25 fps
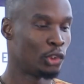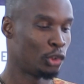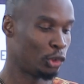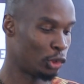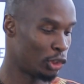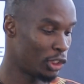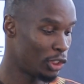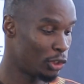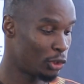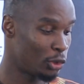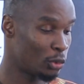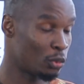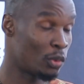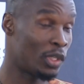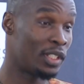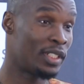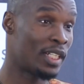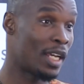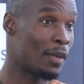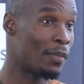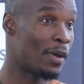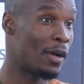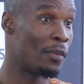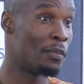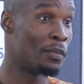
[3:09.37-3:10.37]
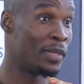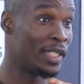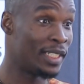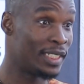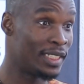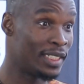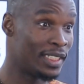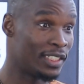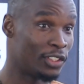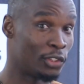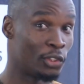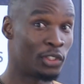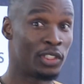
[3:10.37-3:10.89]
You don't need to worry about
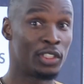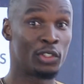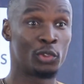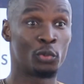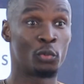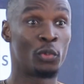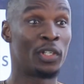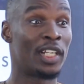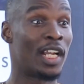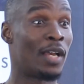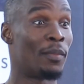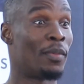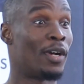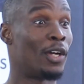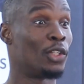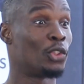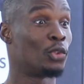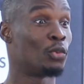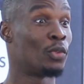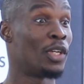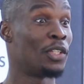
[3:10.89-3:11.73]
mailing, you don't need to worry about